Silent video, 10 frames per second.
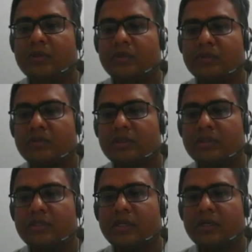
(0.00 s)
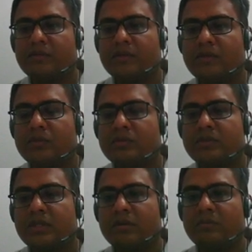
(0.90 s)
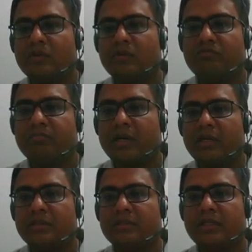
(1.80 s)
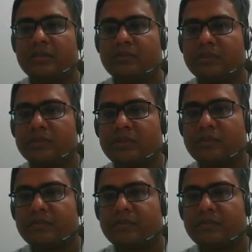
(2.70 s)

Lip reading: So there is half into sum of parallel sides, which is